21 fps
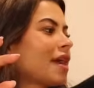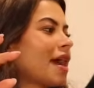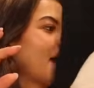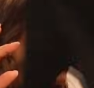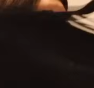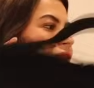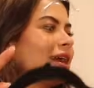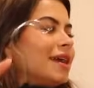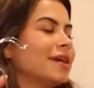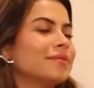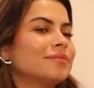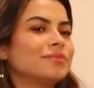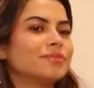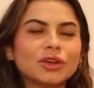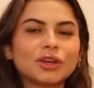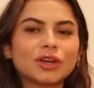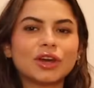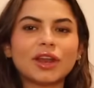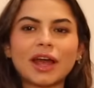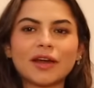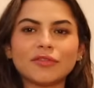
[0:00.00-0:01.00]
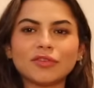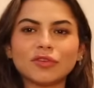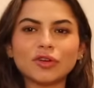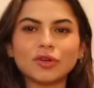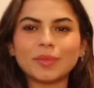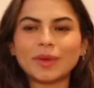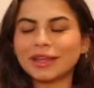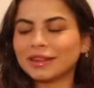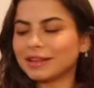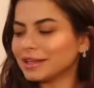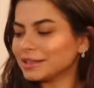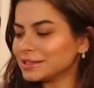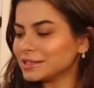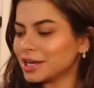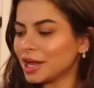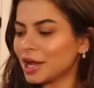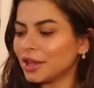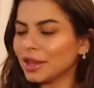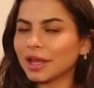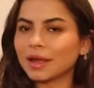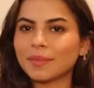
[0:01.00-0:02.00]
I could have a roommate that's
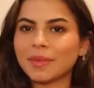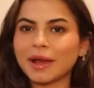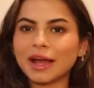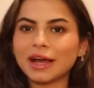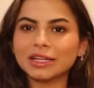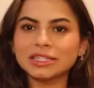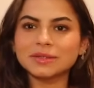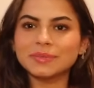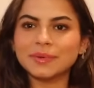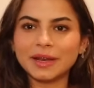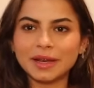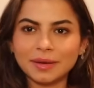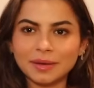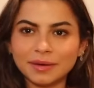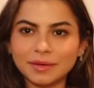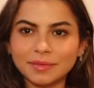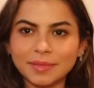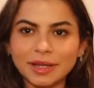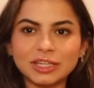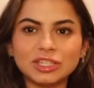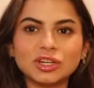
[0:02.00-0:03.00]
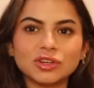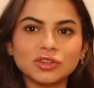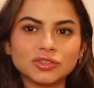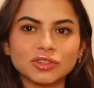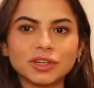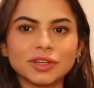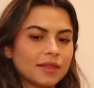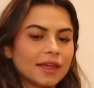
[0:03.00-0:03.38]
not like my husband and my children.